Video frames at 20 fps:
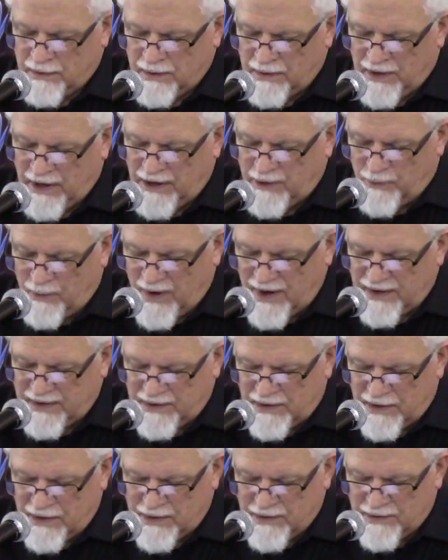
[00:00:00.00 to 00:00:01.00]
He
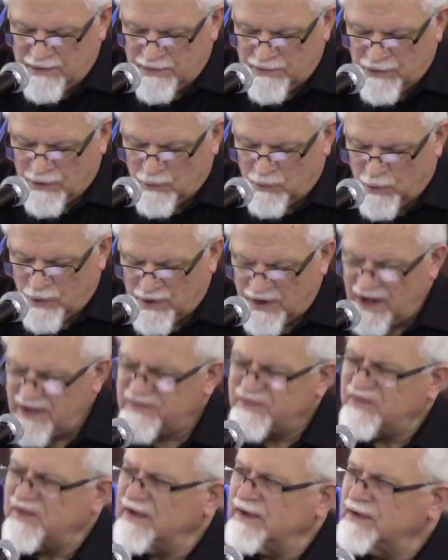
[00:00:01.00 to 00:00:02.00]
read the word. I
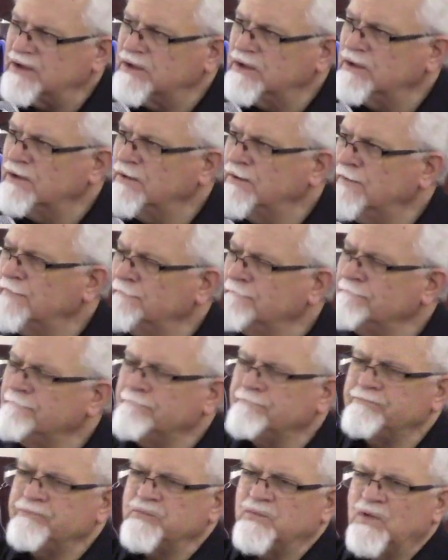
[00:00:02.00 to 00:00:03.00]
think
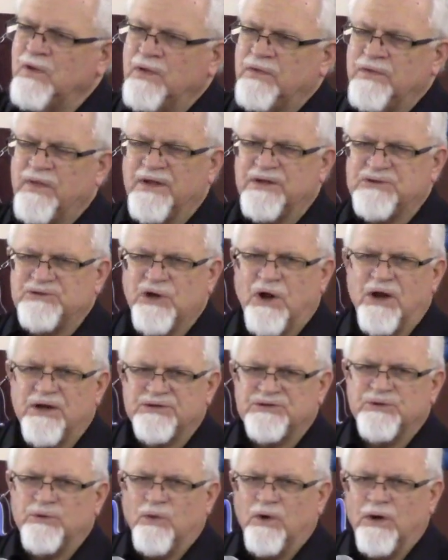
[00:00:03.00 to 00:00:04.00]
that
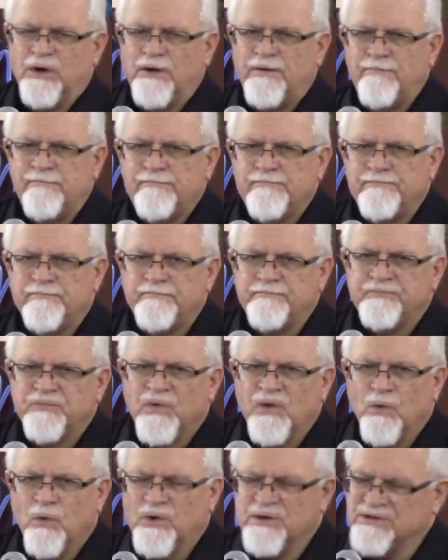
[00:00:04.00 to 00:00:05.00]
Joshua
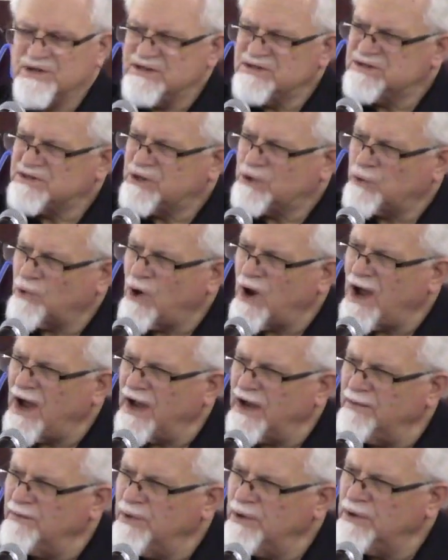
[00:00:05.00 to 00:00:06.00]
was a
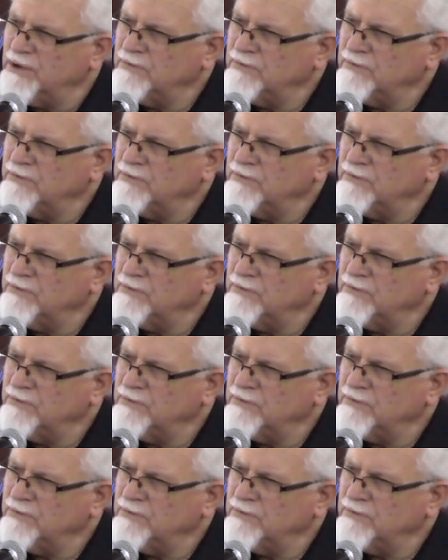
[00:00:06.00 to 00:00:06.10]
scribe,